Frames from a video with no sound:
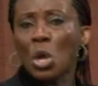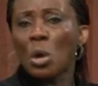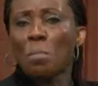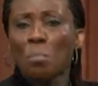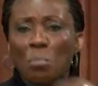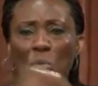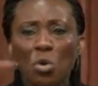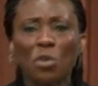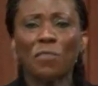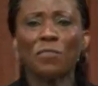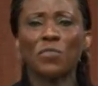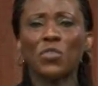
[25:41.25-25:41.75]

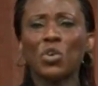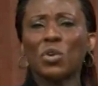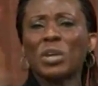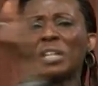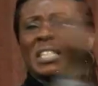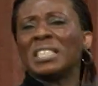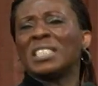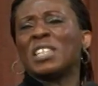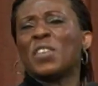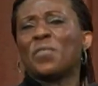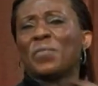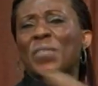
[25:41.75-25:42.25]
move you
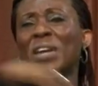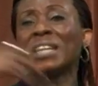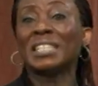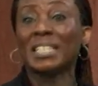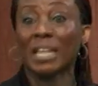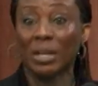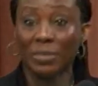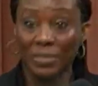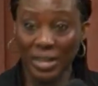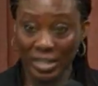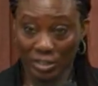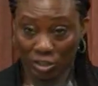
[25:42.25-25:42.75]
in different
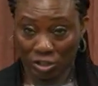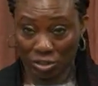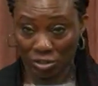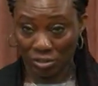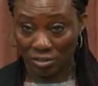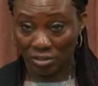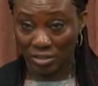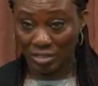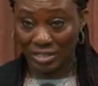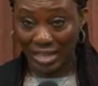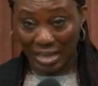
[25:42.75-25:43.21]
directions.